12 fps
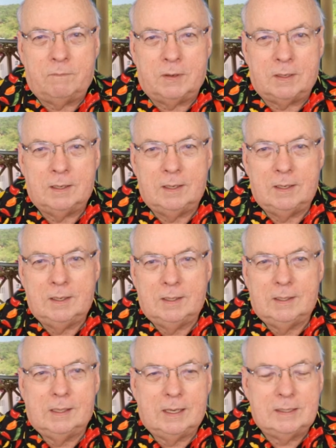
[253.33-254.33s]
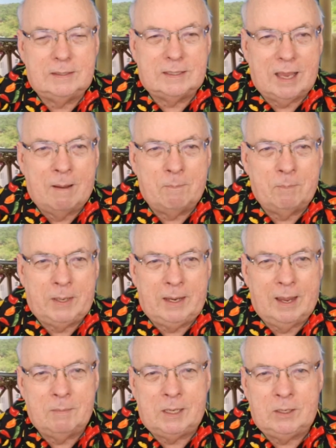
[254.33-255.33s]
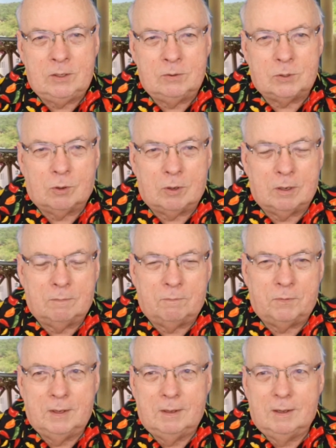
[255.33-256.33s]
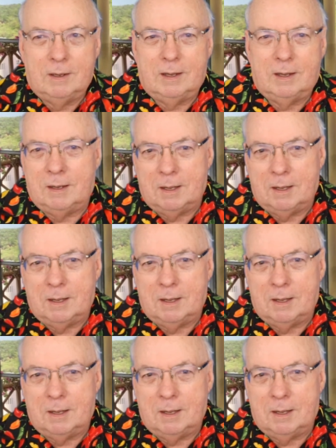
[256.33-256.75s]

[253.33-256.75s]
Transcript: become clear at the time of meetings and